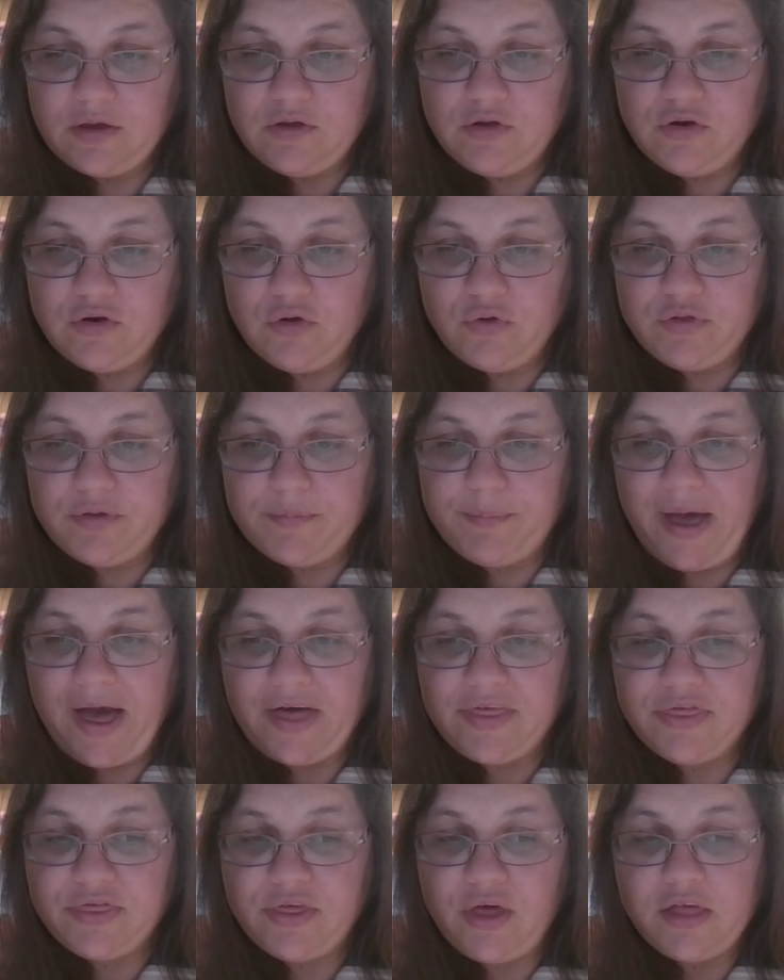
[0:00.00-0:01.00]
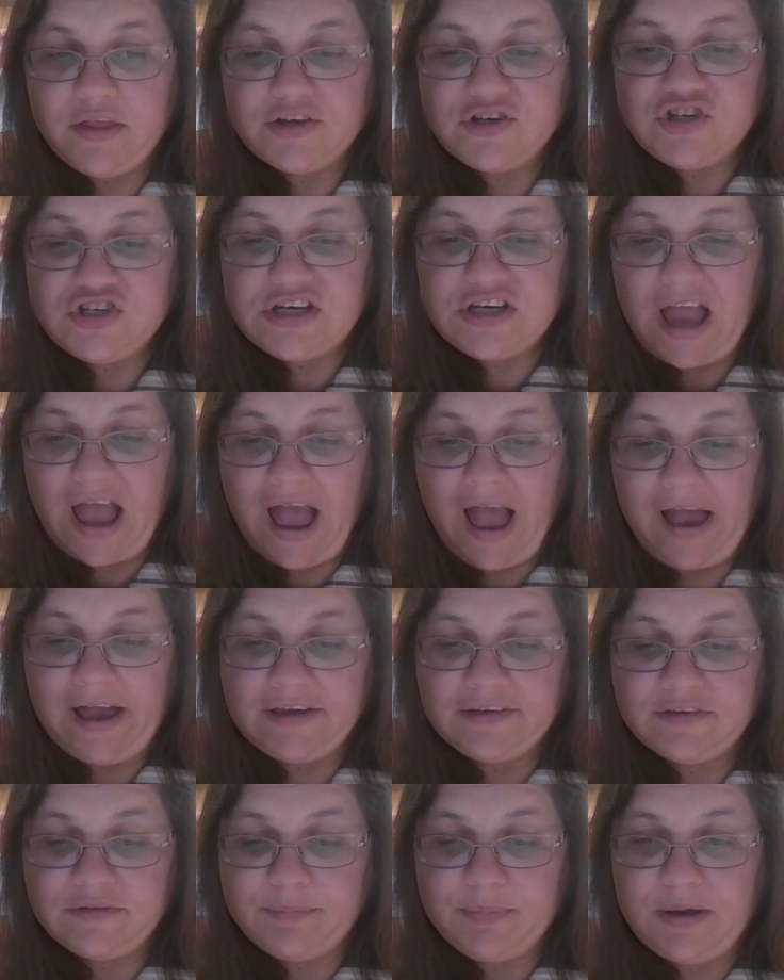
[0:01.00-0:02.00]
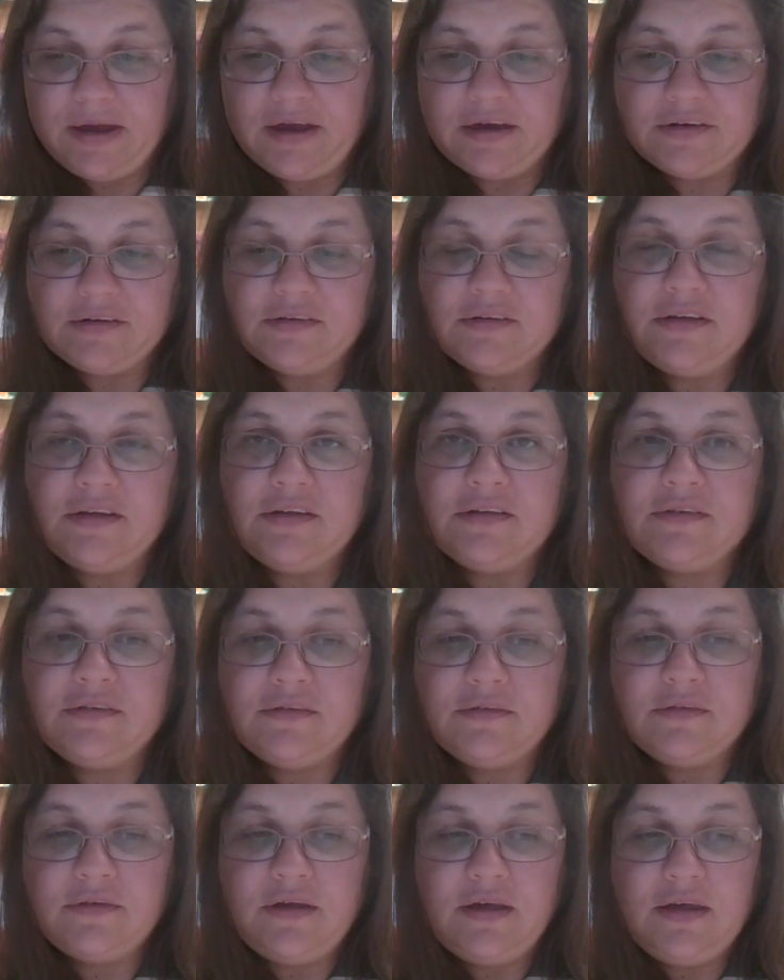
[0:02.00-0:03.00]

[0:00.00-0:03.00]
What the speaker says: the pathology aspect is